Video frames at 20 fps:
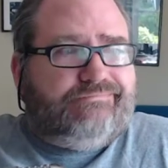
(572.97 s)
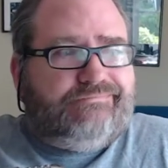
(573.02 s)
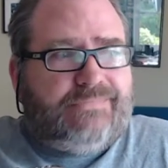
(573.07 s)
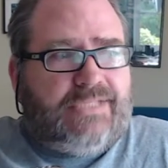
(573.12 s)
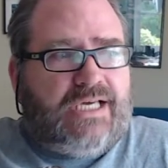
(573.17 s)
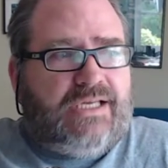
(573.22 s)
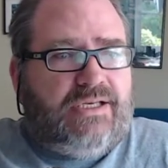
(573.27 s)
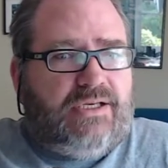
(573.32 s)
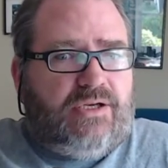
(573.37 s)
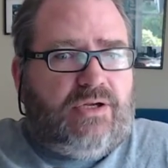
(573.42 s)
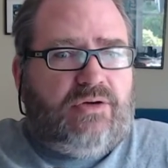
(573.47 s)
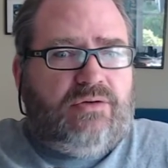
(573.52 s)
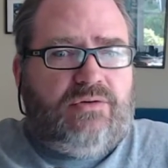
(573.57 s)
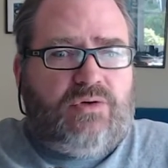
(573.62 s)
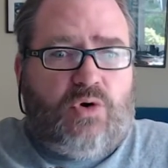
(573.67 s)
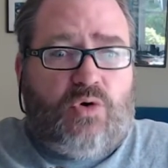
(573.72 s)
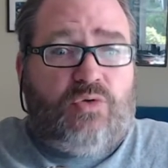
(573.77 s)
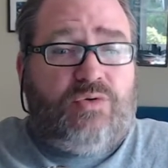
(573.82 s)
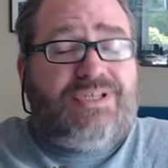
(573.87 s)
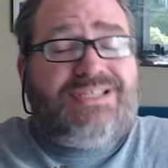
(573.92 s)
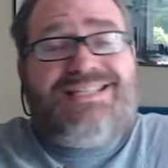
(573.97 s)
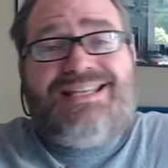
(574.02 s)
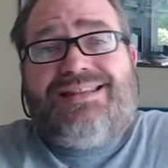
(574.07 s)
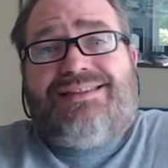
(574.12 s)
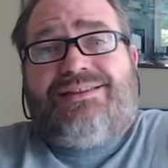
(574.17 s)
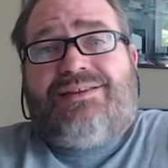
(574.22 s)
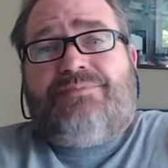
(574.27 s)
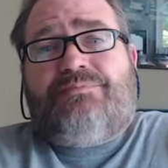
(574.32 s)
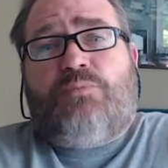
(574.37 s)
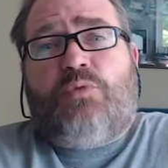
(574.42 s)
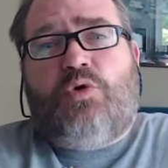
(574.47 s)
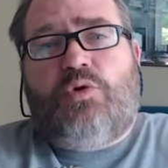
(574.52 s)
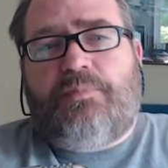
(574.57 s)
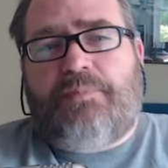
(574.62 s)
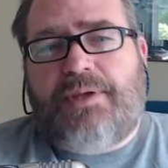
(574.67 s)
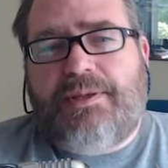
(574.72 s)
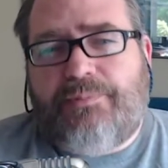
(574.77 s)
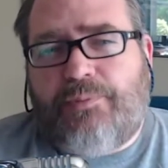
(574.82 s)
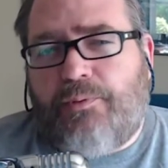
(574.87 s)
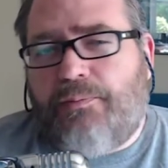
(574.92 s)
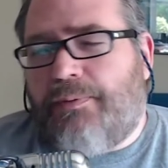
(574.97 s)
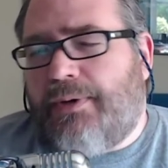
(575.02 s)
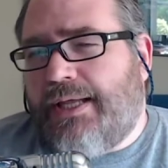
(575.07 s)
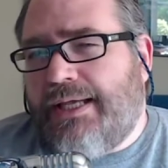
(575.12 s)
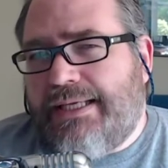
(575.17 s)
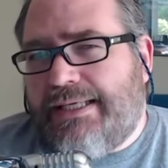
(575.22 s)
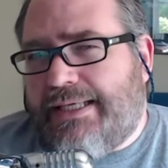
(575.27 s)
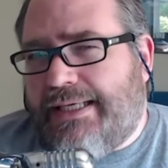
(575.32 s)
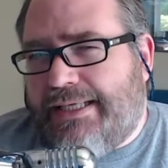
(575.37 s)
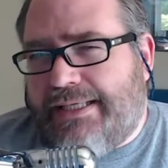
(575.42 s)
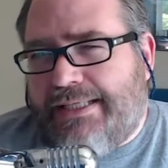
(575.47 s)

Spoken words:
I don't know, or is it that more people played it